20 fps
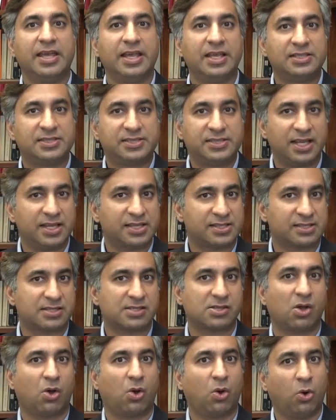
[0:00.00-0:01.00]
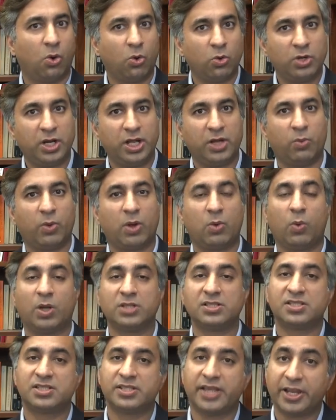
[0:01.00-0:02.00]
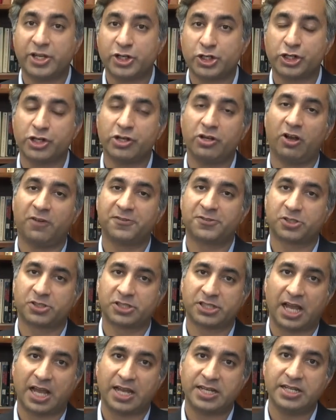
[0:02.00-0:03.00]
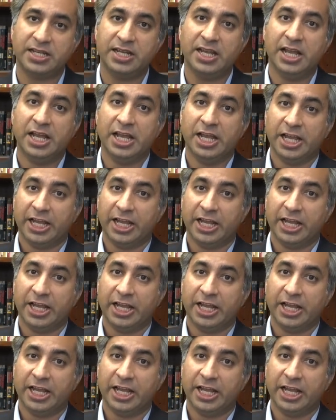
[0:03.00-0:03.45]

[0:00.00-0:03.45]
exists only when one section of society